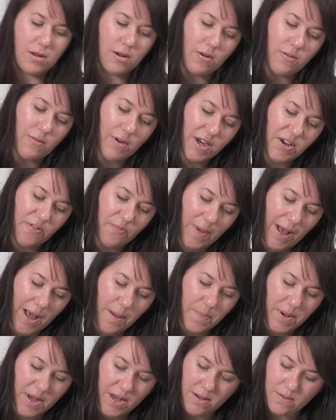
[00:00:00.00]
grind of
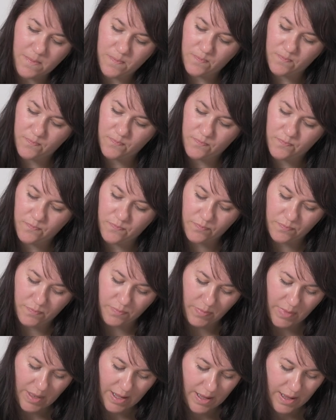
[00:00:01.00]
pepper.
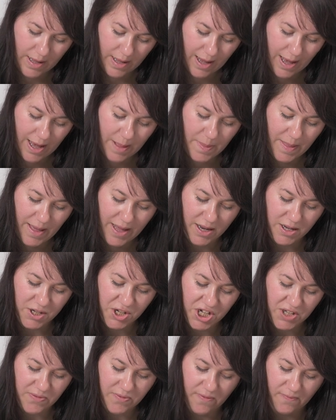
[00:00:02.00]
And then
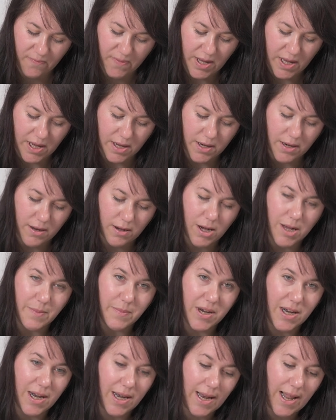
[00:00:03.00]
just for fun, I'm
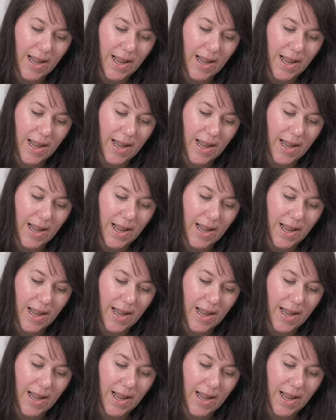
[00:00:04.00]
going to